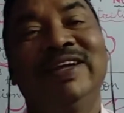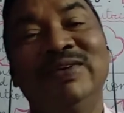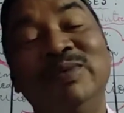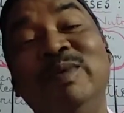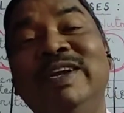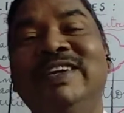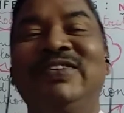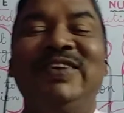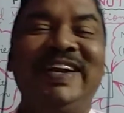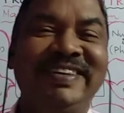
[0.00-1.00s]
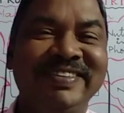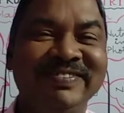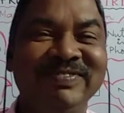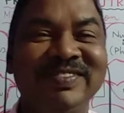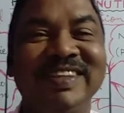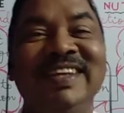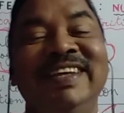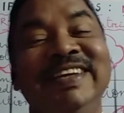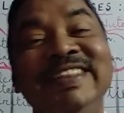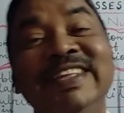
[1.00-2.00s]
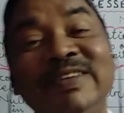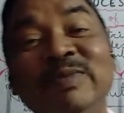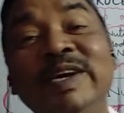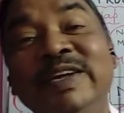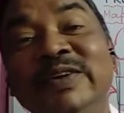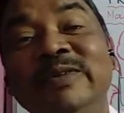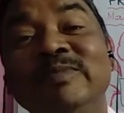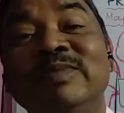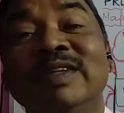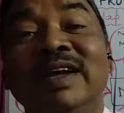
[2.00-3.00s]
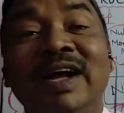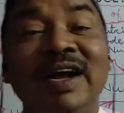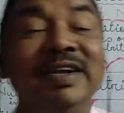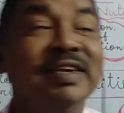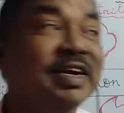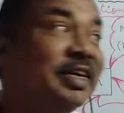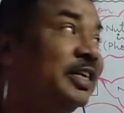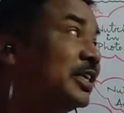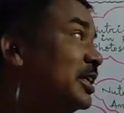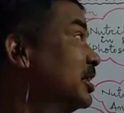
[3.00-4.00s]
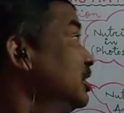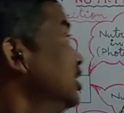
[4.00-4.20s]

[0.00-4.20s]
Good morning, students. In this video, I shall discuss